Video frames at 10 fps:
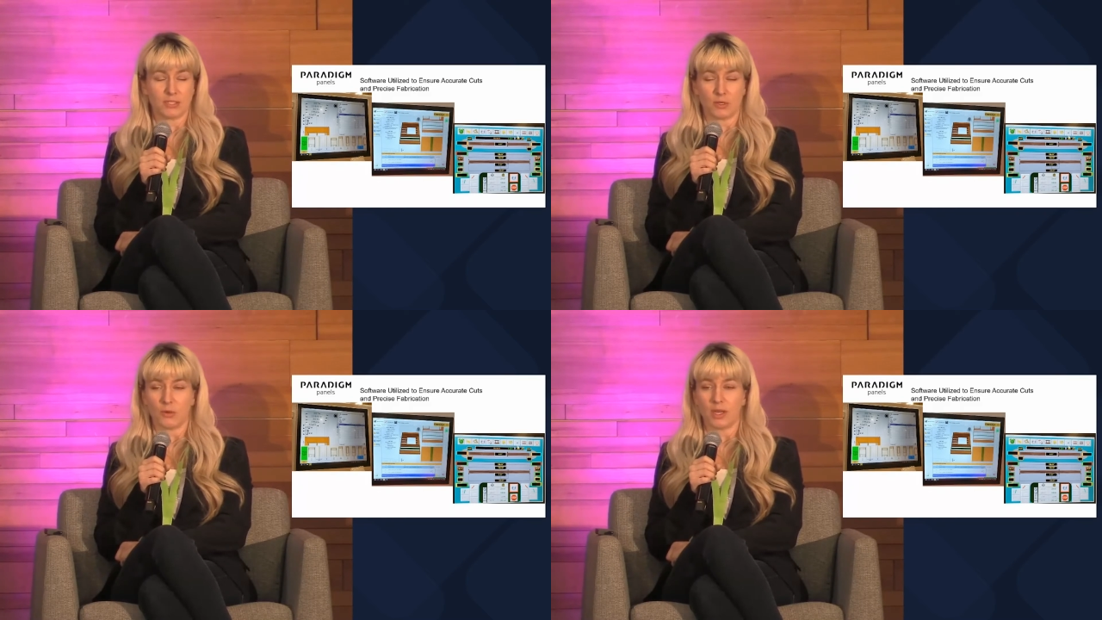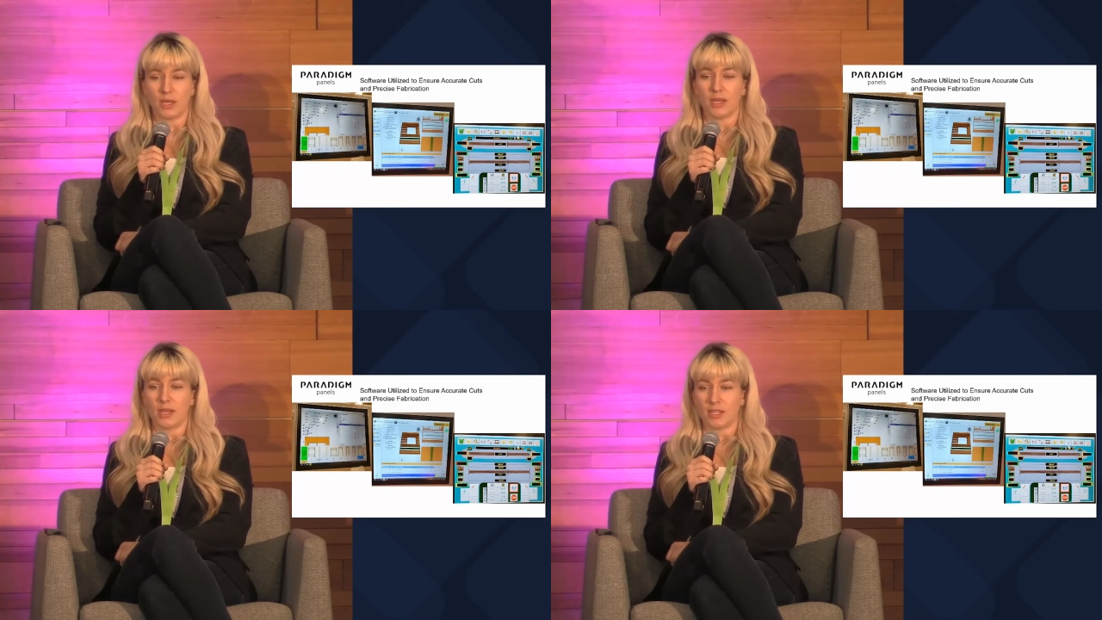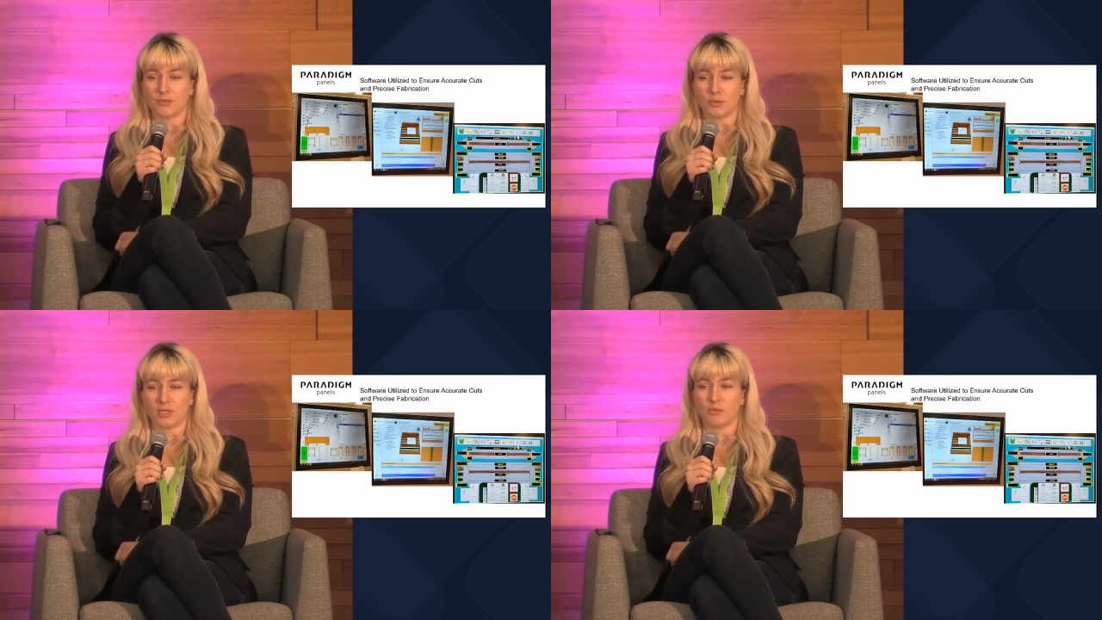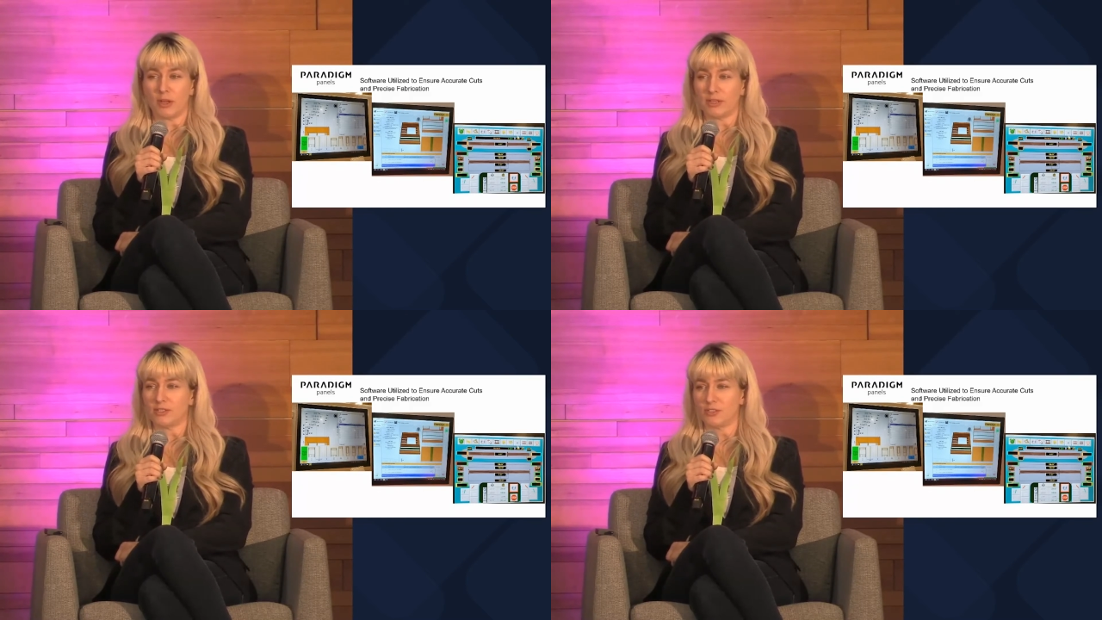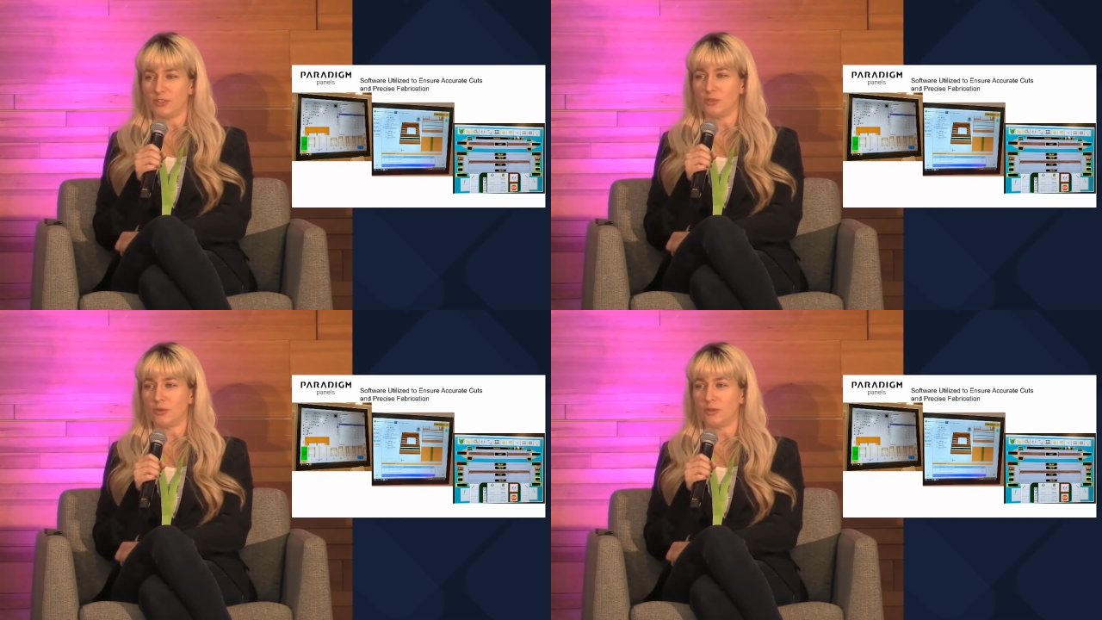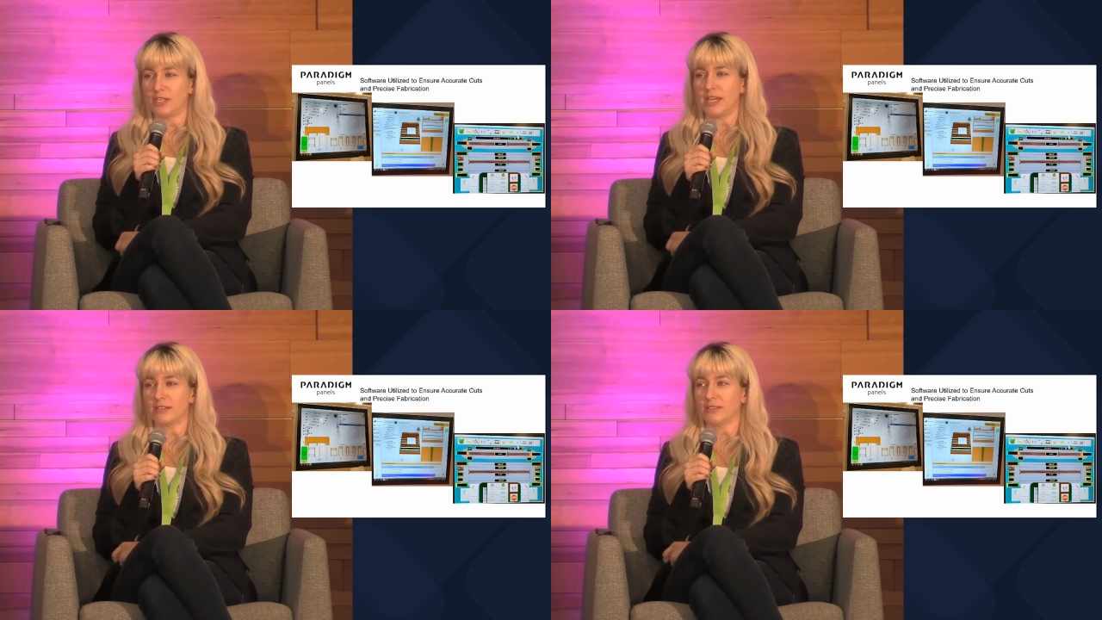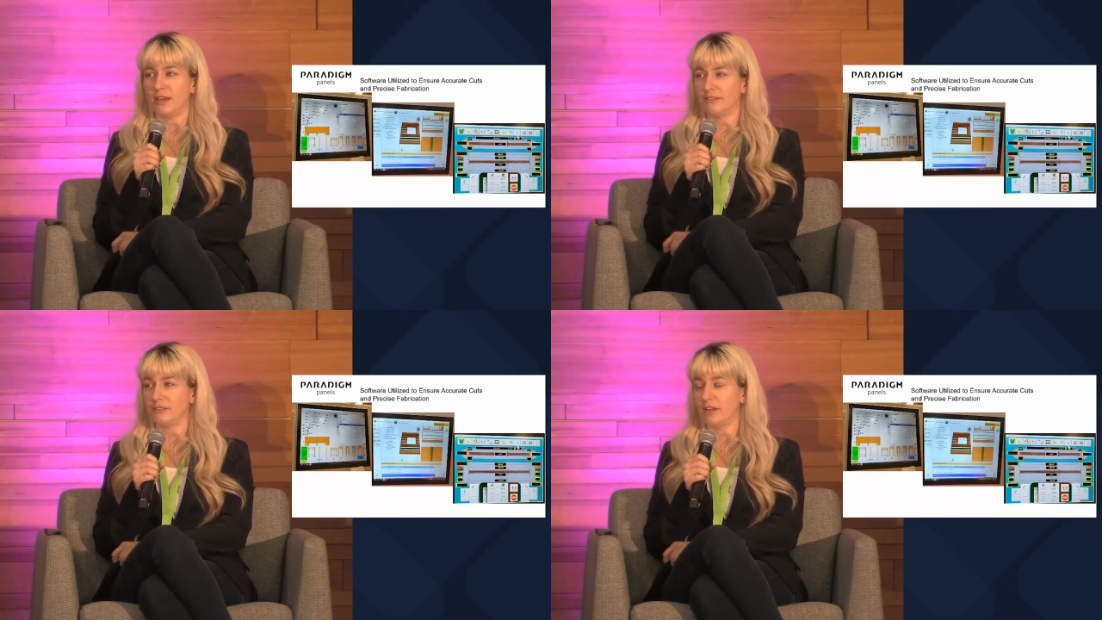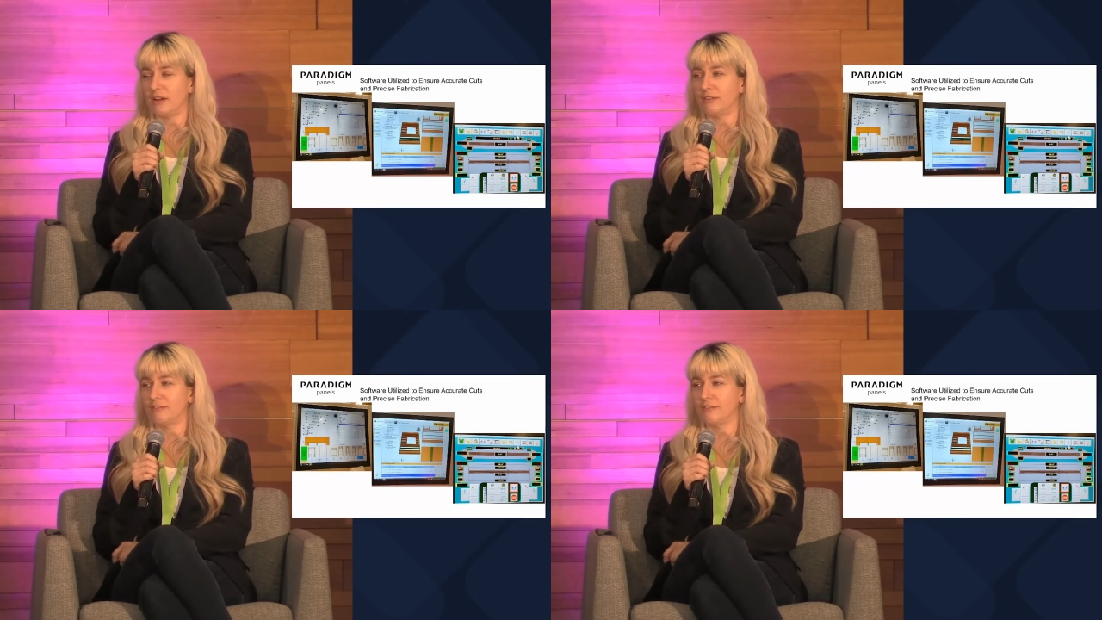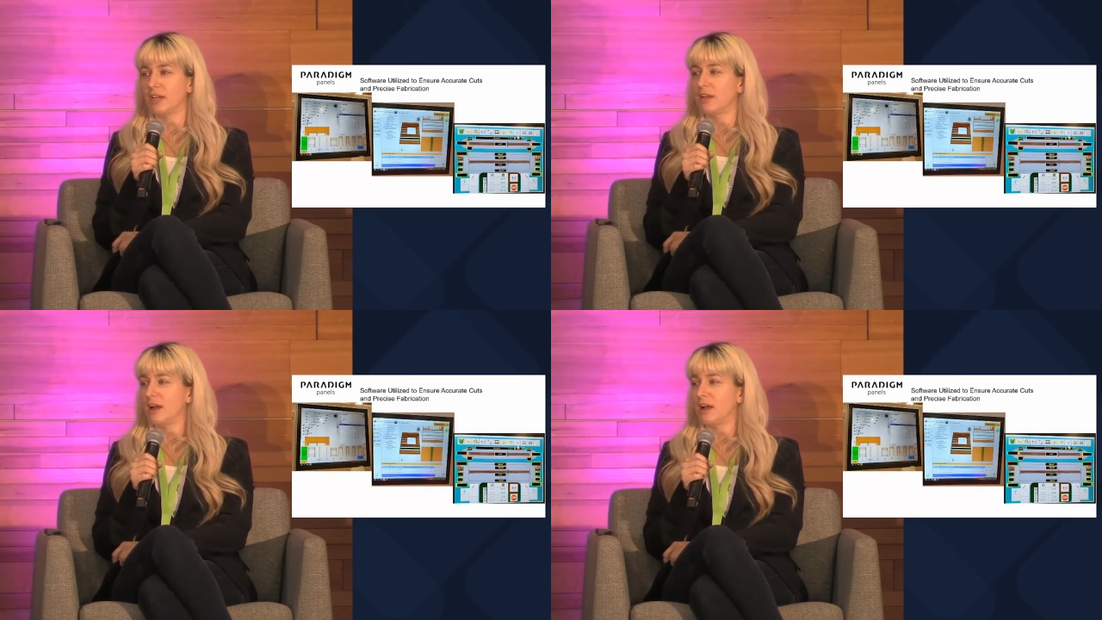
So it's really brought us to the next level of